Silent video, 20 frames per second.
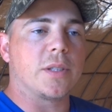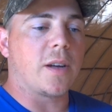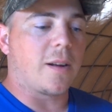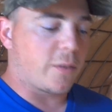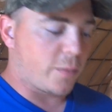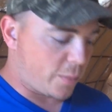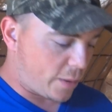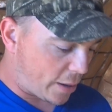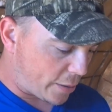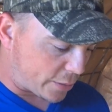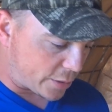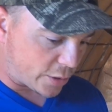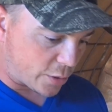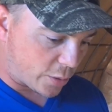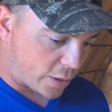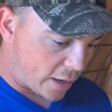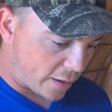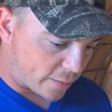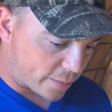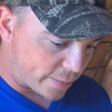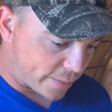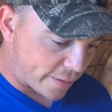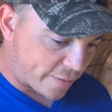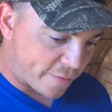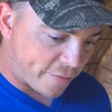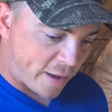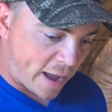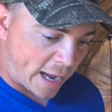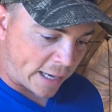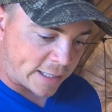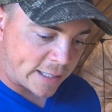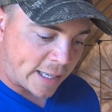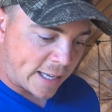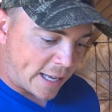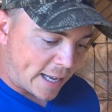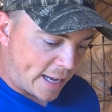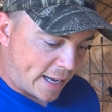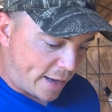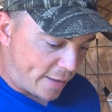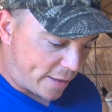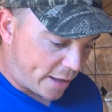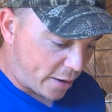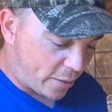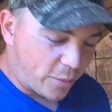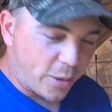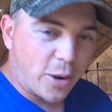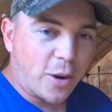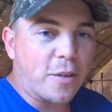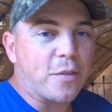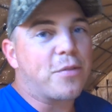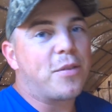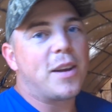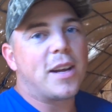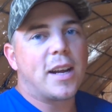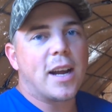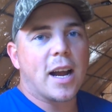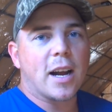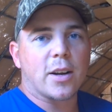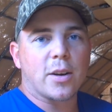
comfortable. I was so comfortable, in fact, that her feet got